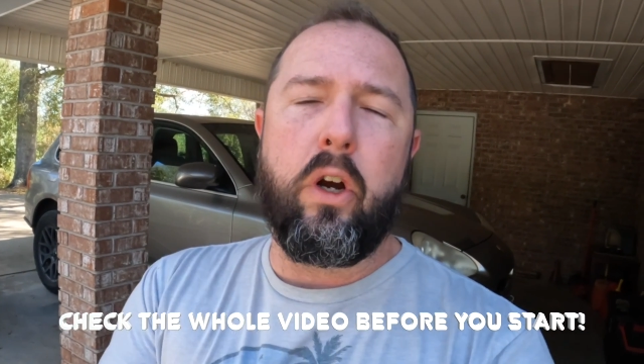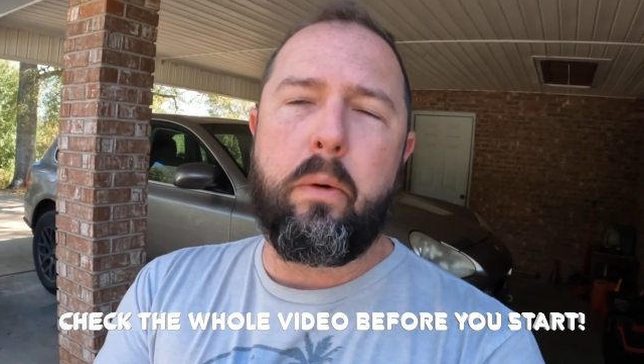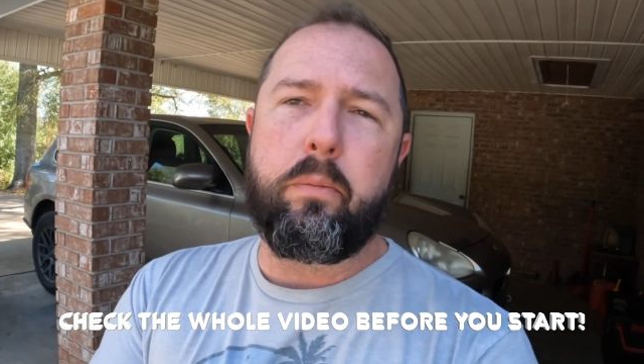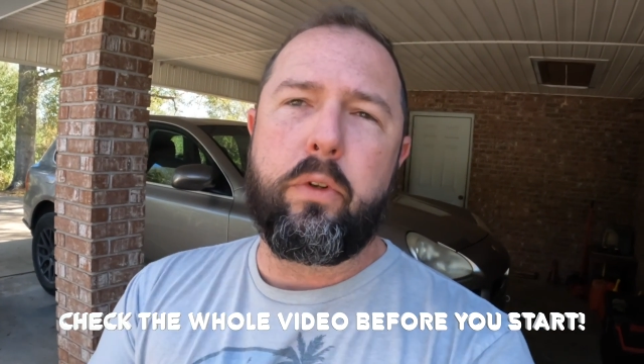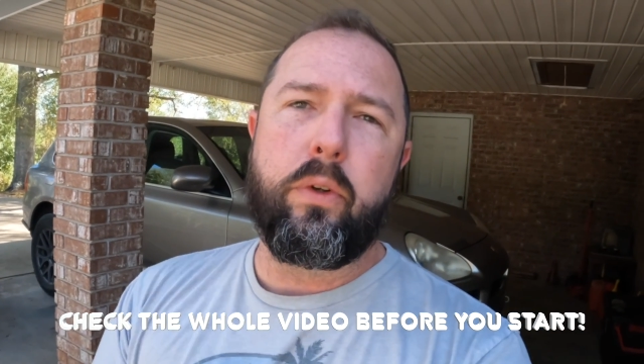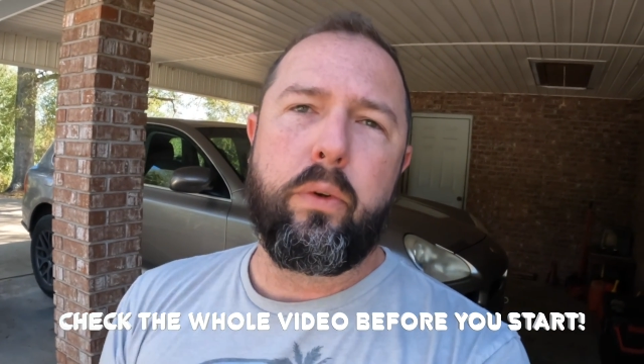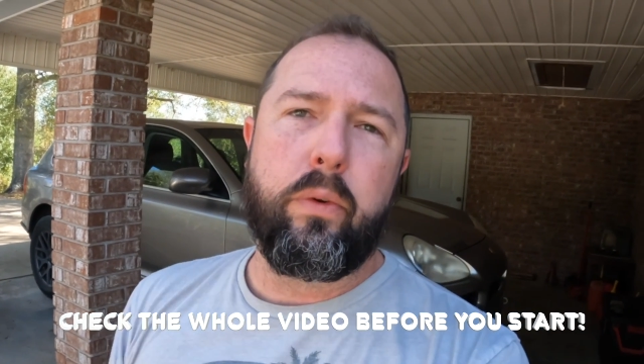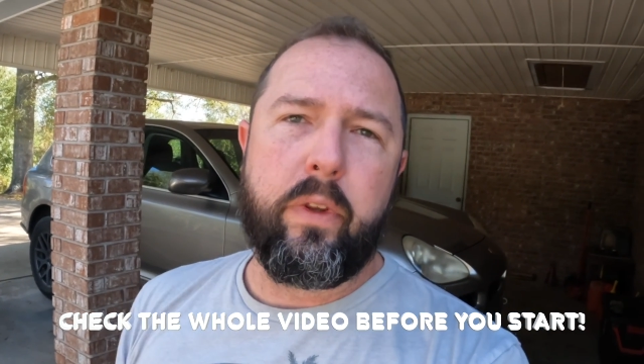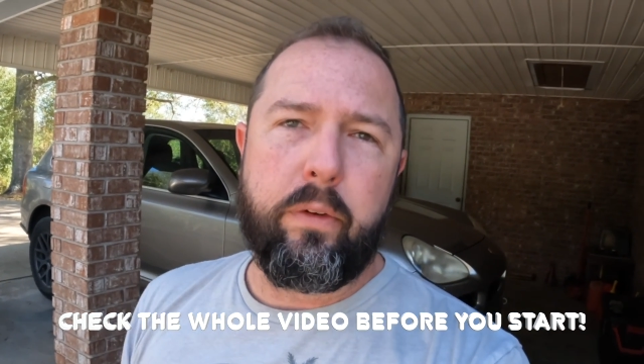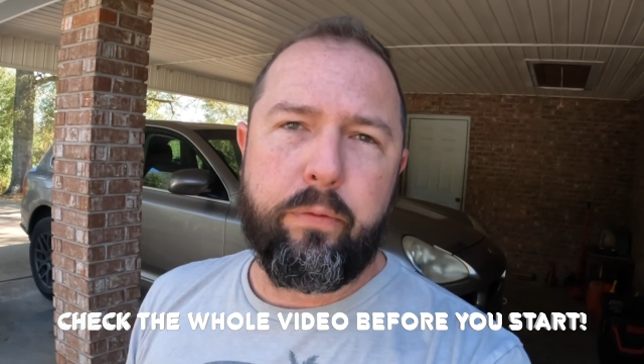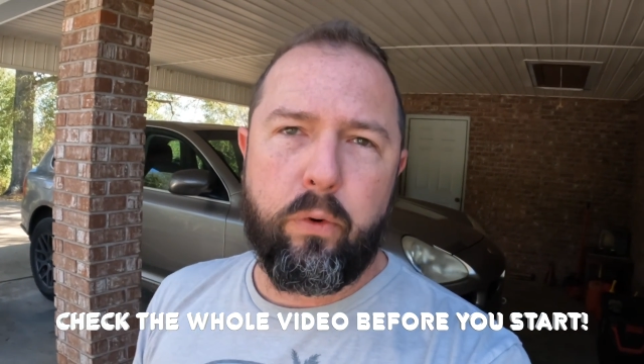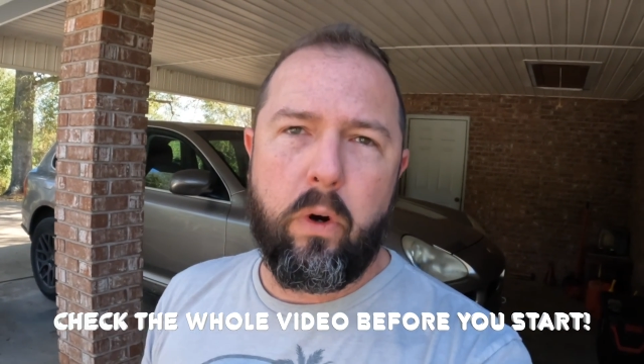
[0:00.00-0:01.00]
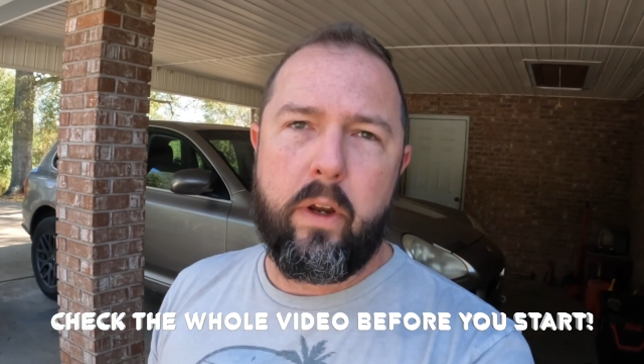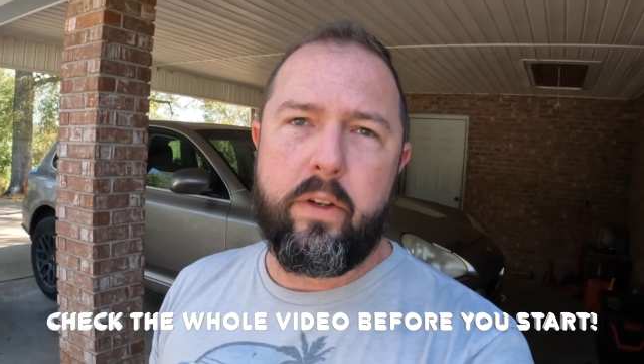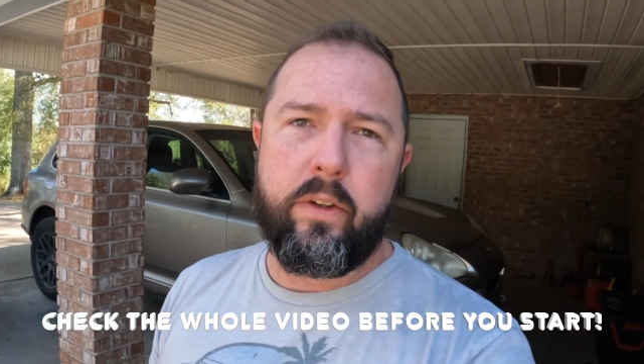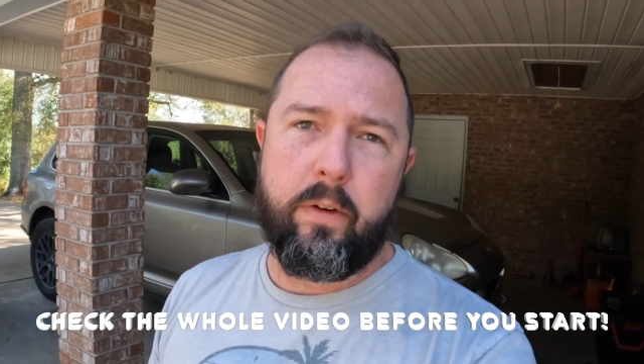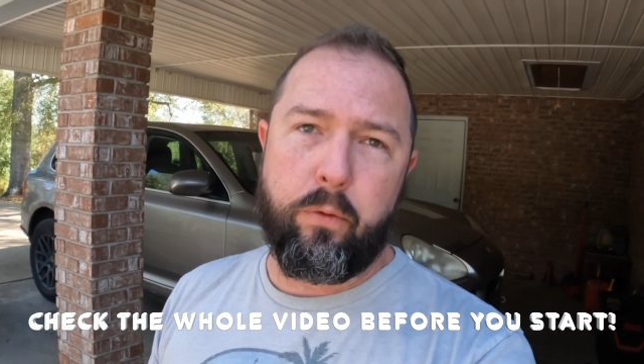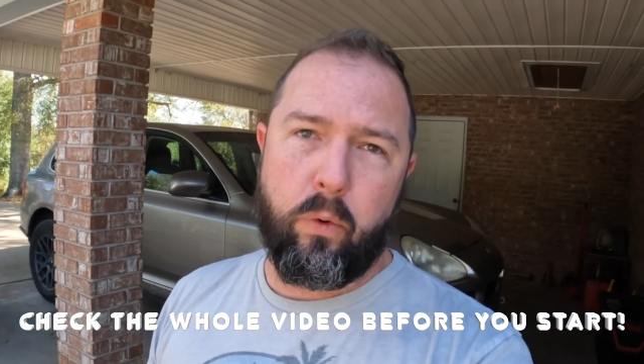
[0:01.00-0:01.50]
up to the
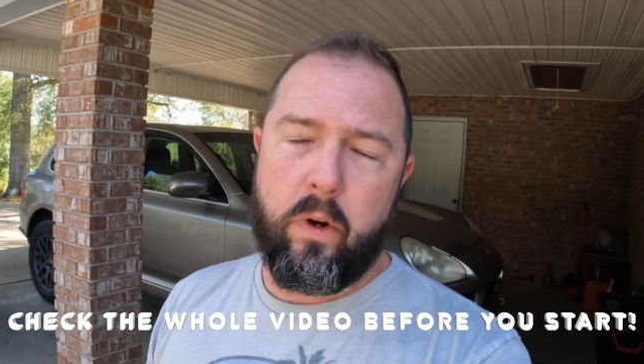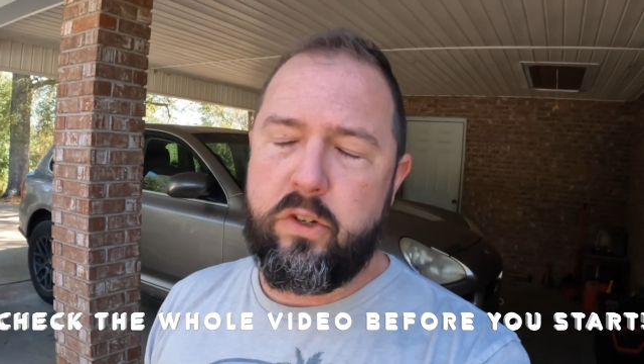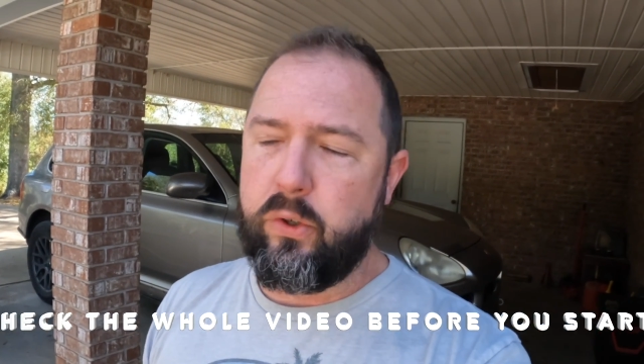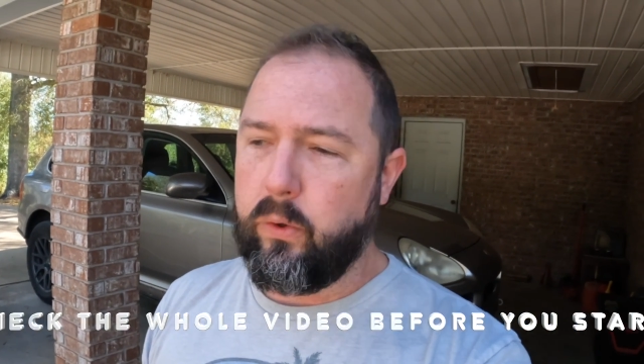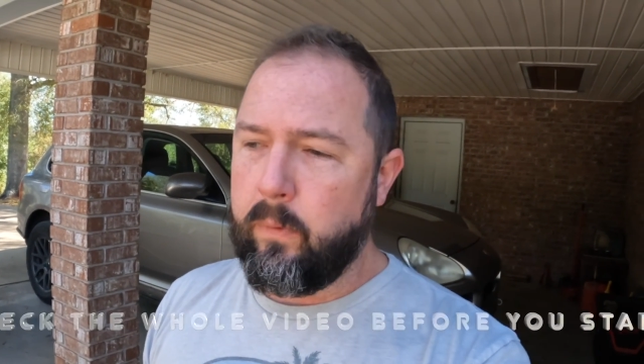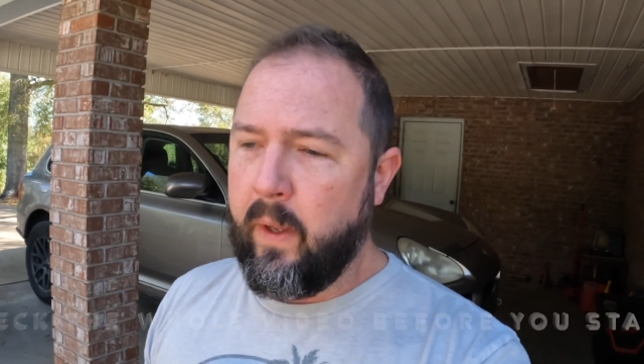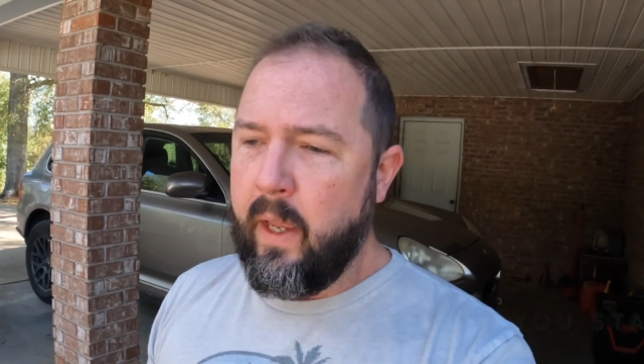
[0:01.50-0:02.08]
front differential.